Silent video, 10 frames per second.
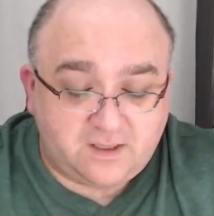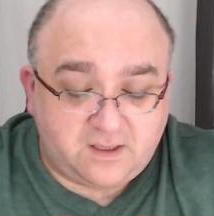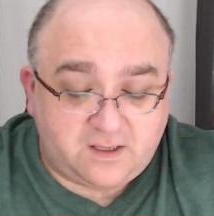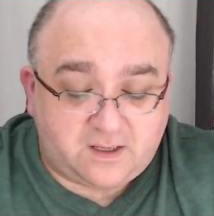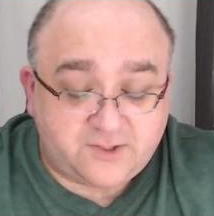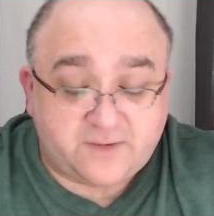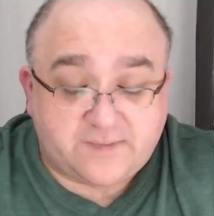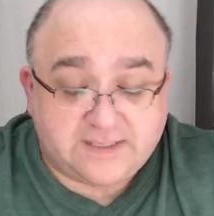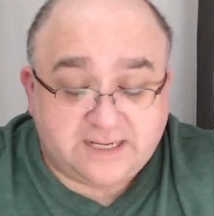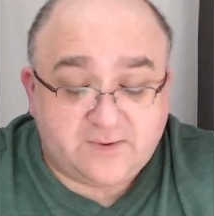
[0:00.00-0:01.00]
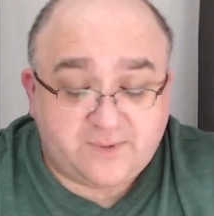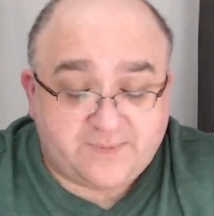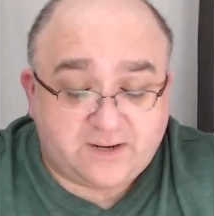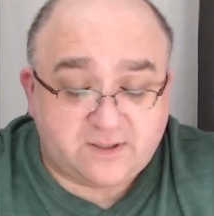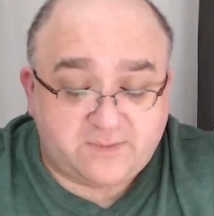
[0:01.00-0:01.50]
I drink my tea with
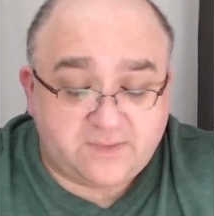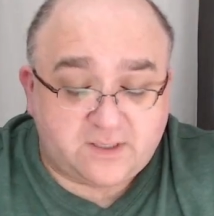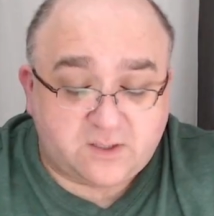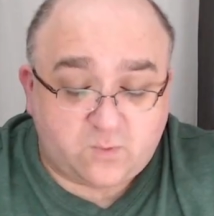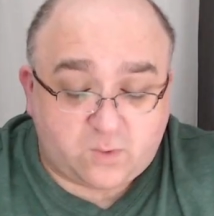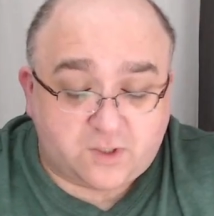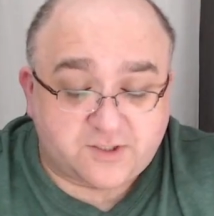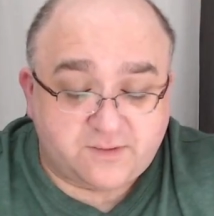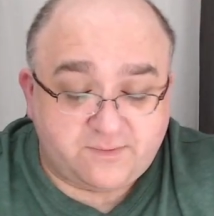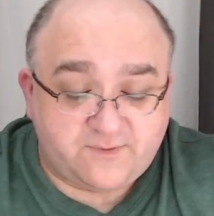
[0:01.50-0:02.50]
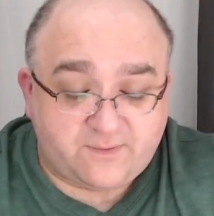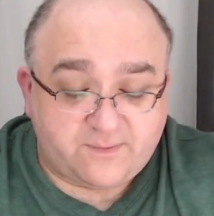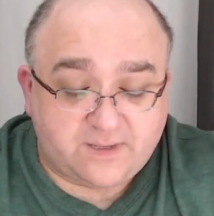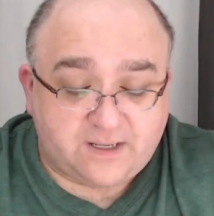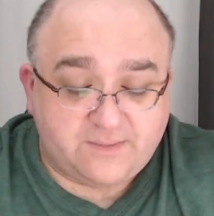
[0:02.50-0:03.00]
powdered milk and watch them from
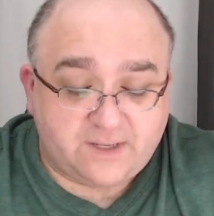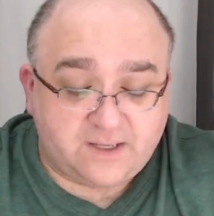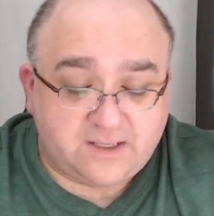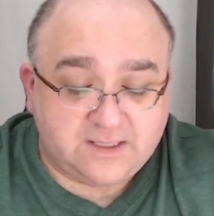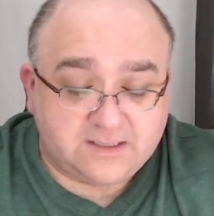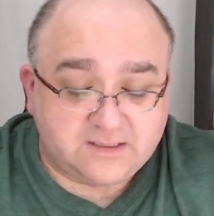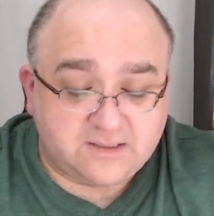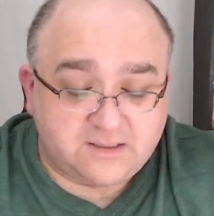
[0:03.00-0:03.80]
behind my eyes.